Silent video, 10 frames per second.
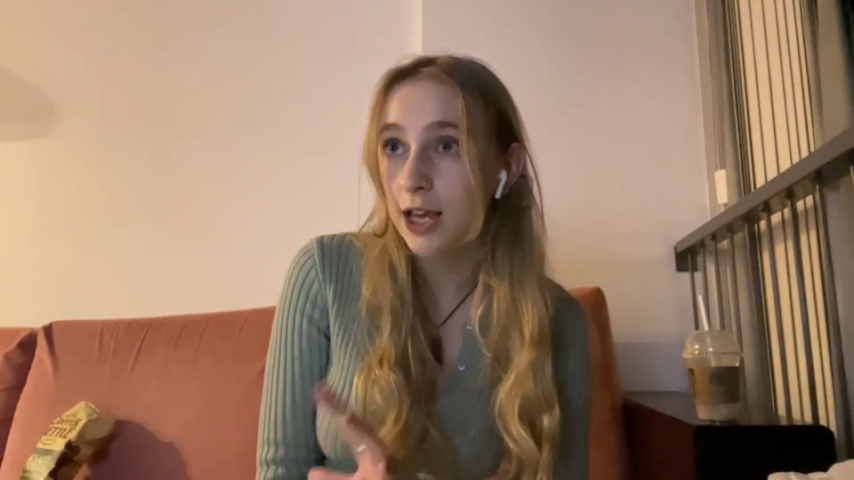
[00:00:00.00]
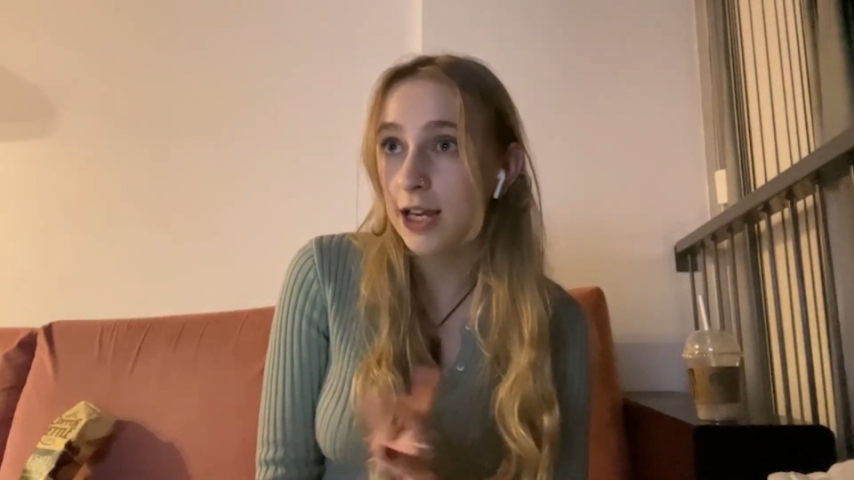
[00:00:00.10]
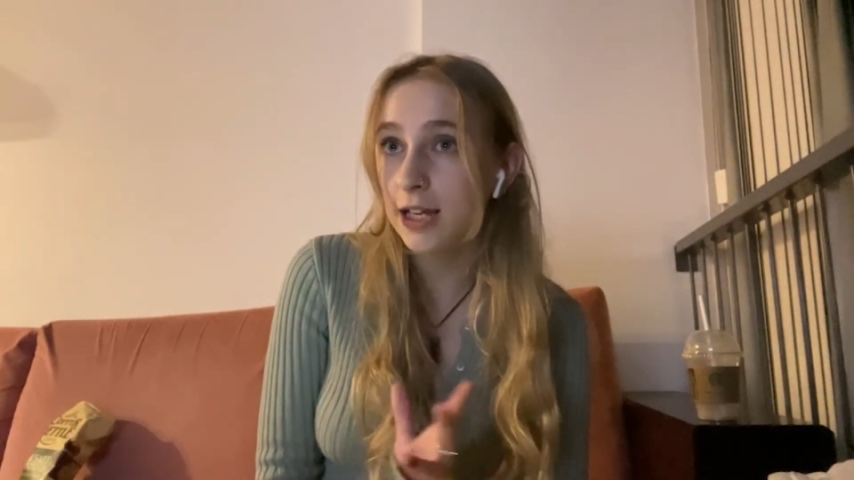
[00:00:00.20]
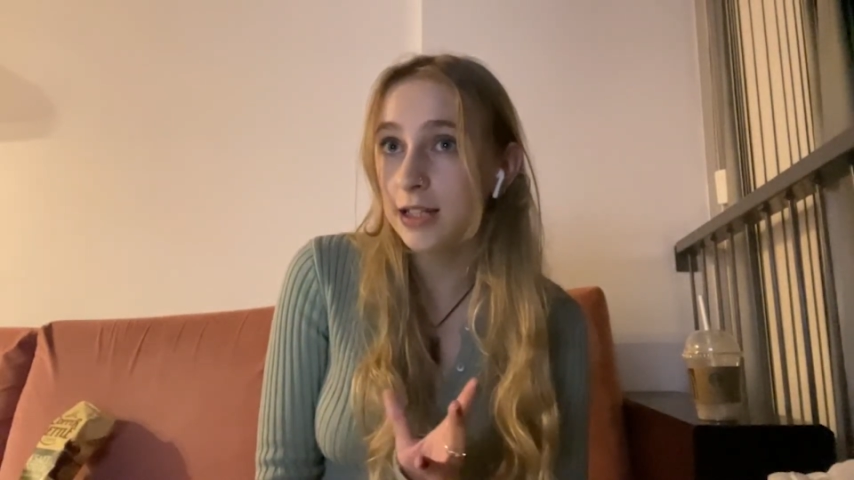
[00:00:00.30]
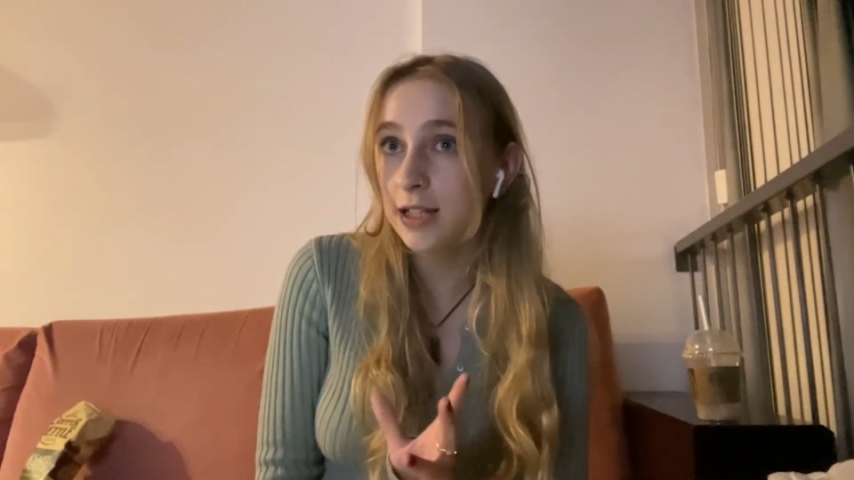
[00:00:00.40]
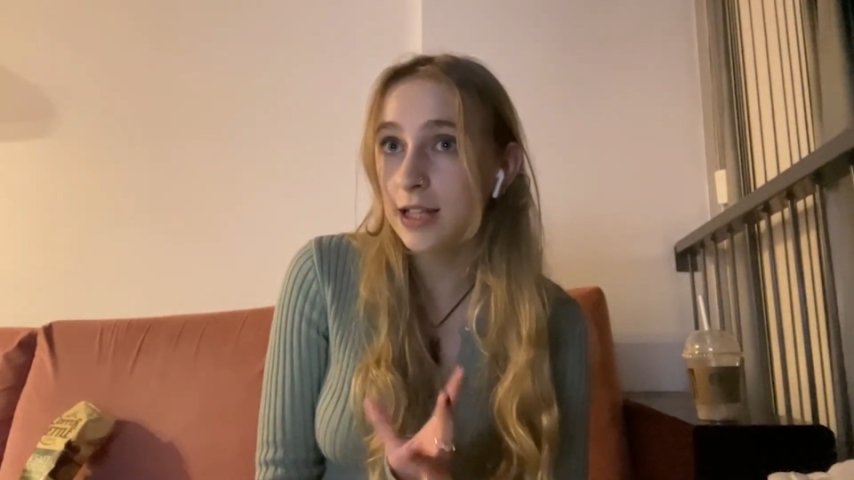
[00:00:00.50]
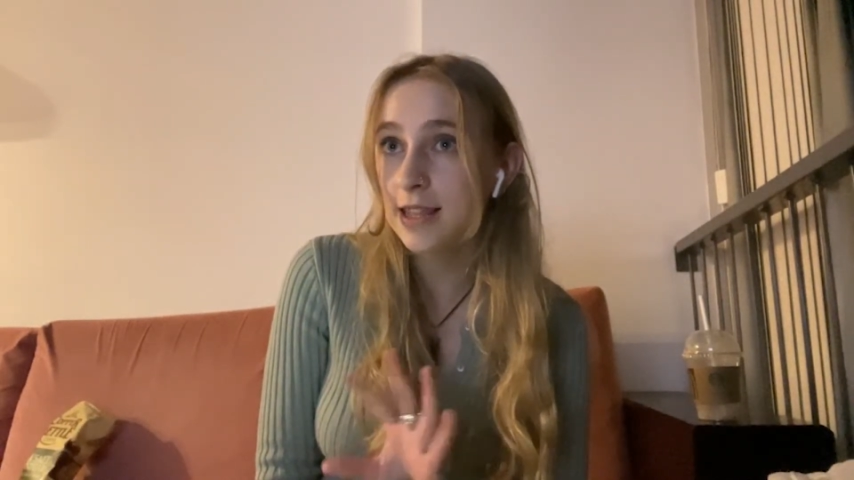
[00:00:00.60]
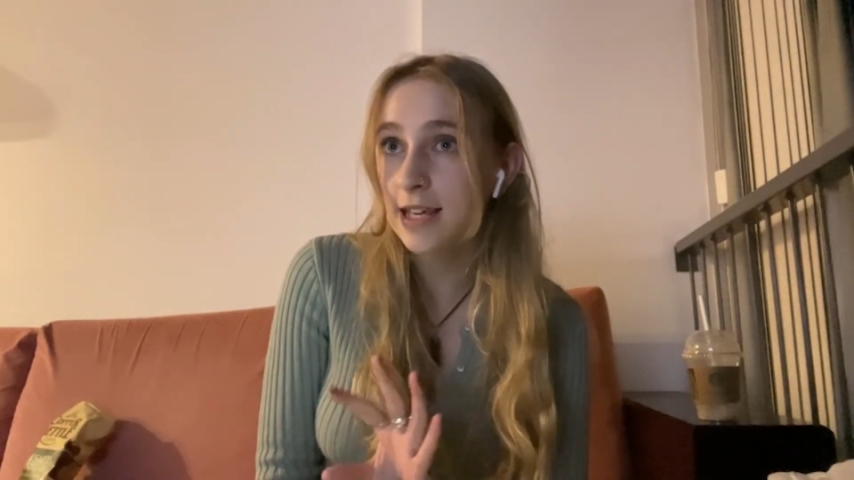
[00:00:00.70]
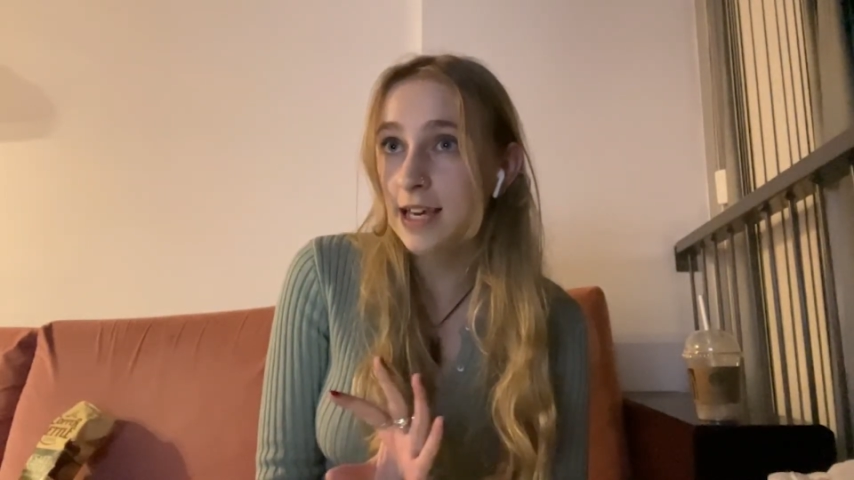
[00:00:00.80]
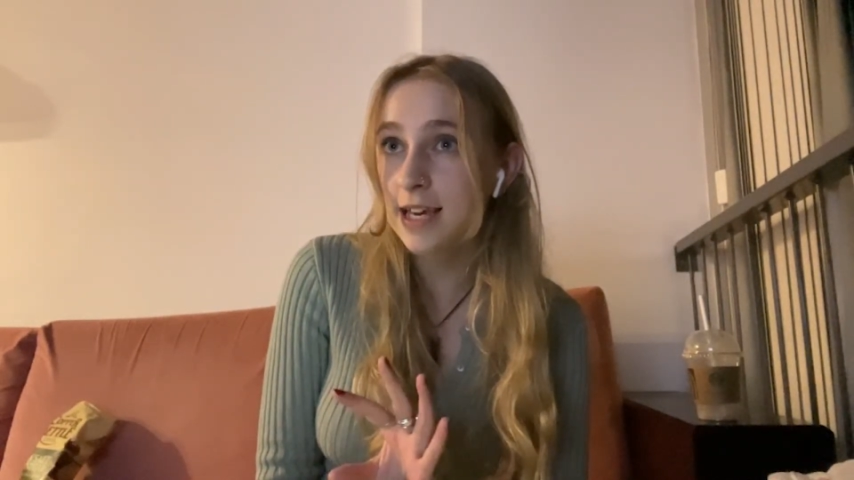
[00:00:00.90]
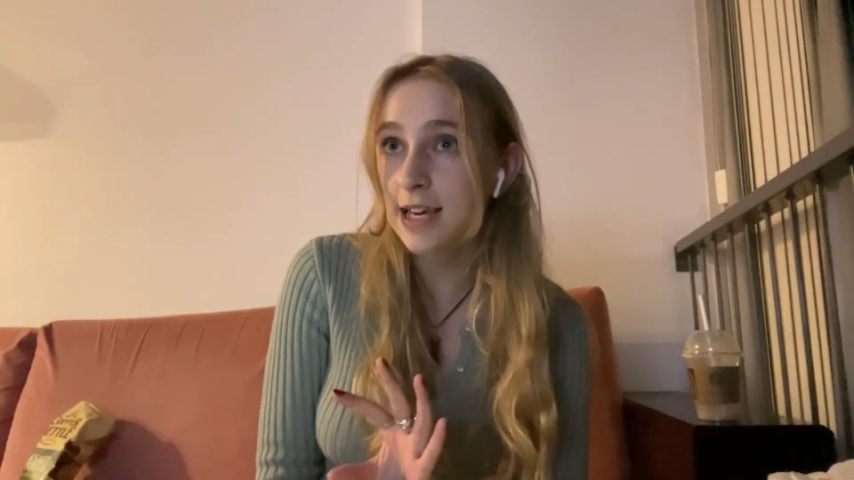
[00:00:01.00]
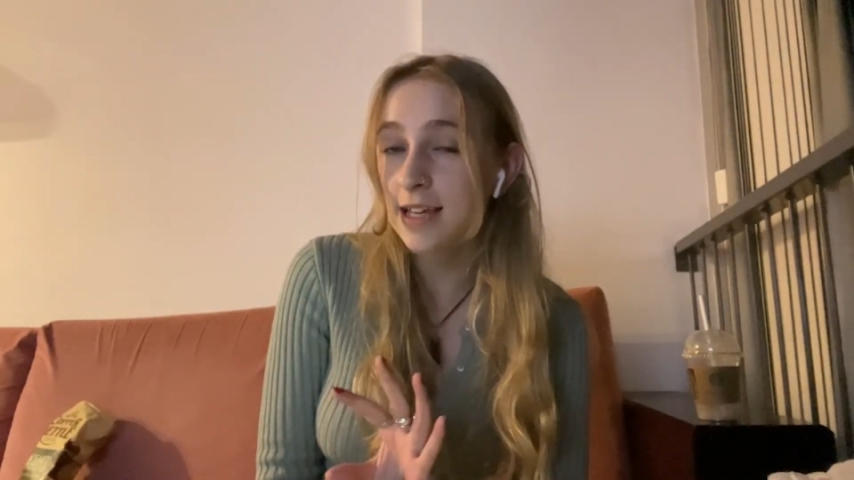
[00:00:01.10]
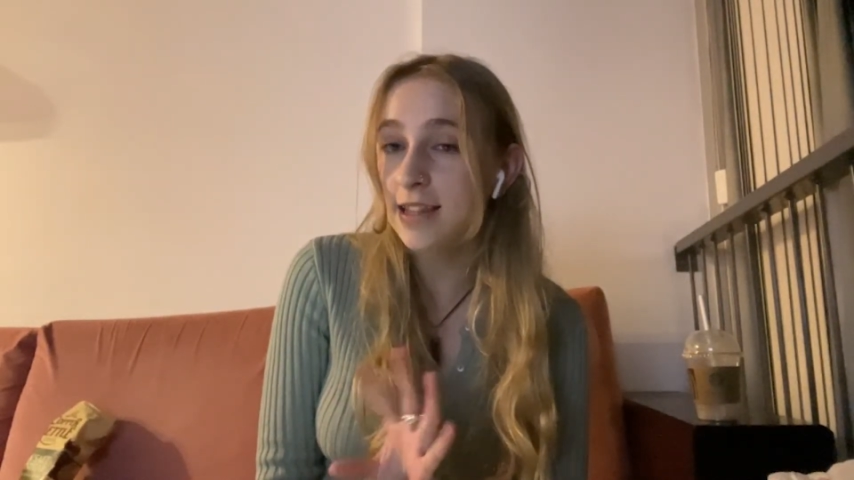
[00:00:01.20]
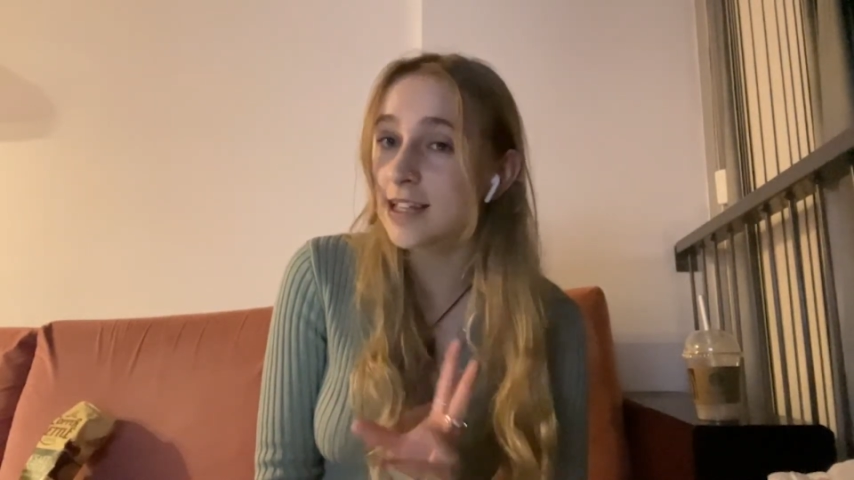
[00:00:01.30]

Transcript: in the